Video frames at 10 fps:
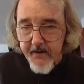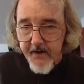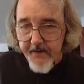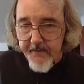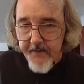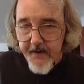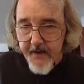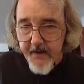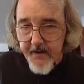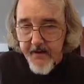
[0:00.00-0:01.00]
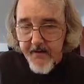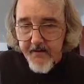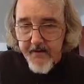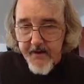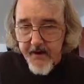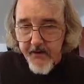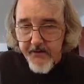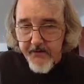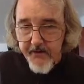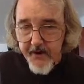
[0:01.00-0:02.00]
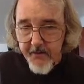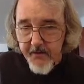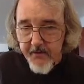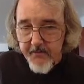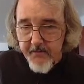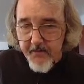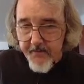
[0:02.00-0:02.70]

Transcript: Okay. Can always use an emerald,